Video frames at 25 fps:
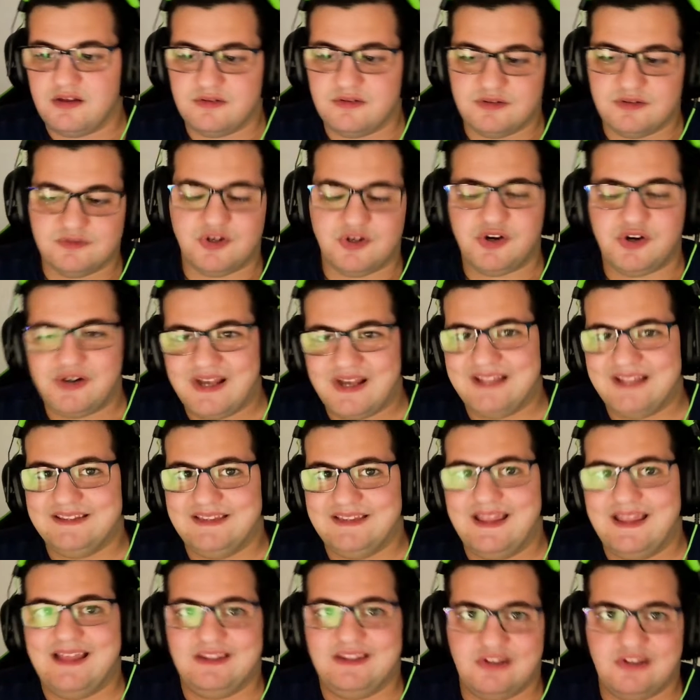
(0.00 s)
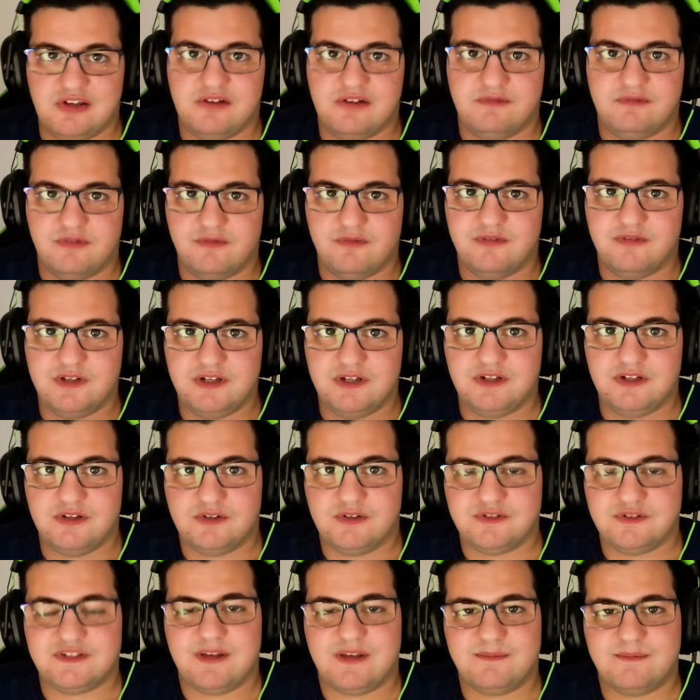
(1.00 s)
they're not that good of a
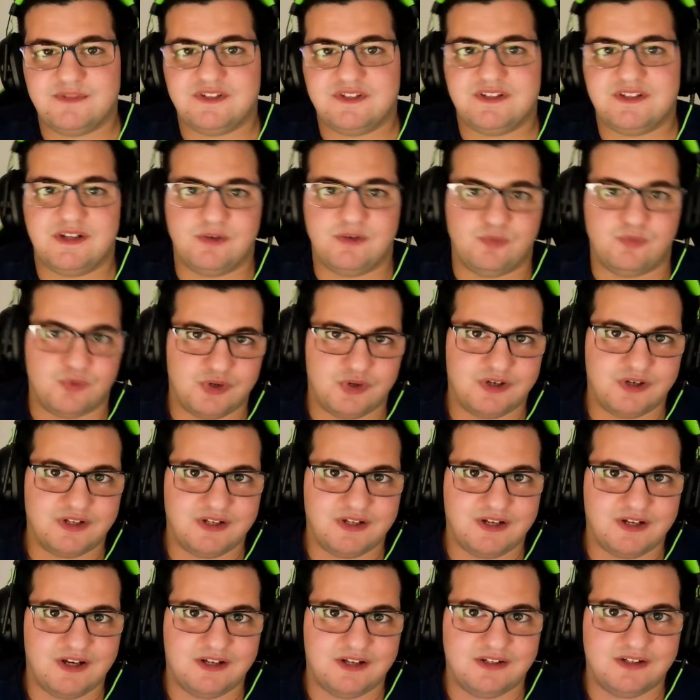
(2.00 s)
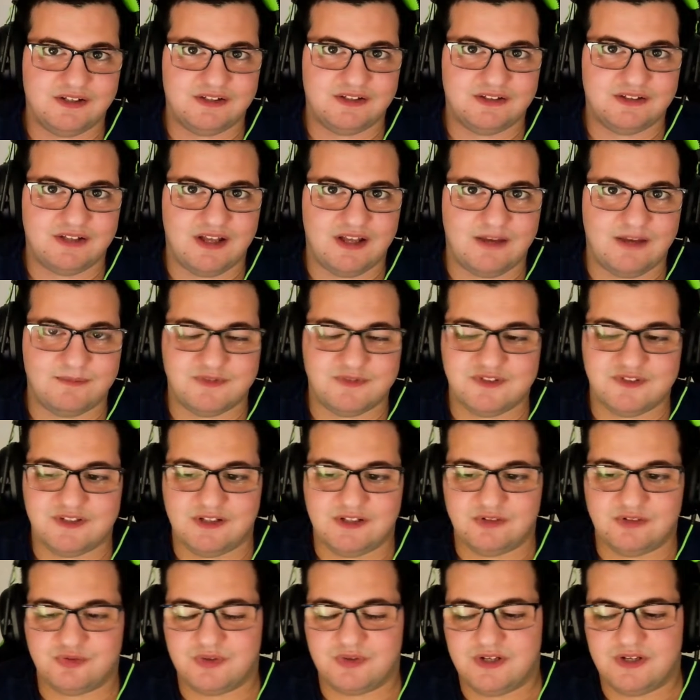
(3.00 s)
videos. I'm still working on it. I'm
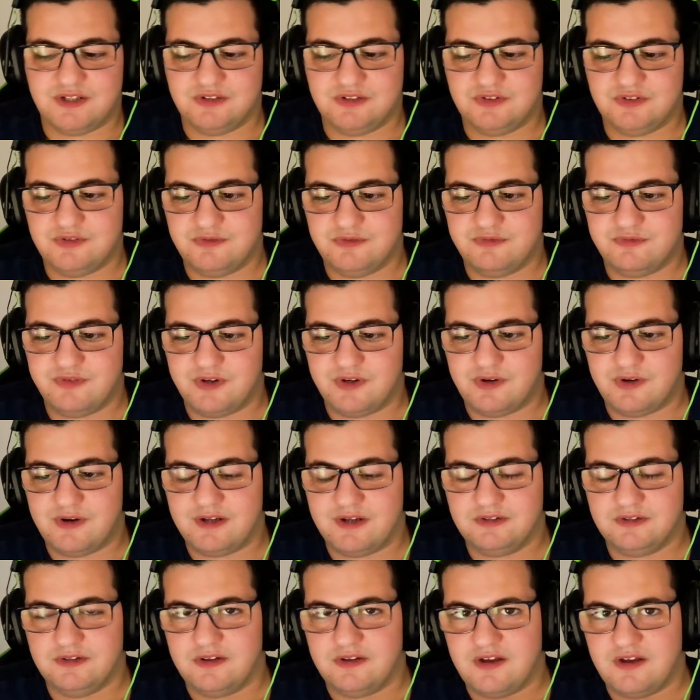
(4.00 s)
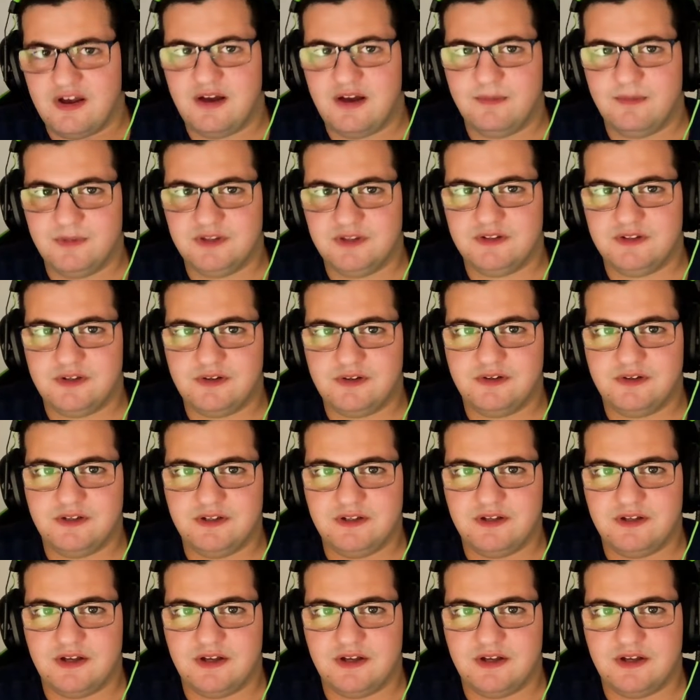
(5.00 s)
still trying to figure out the commentary,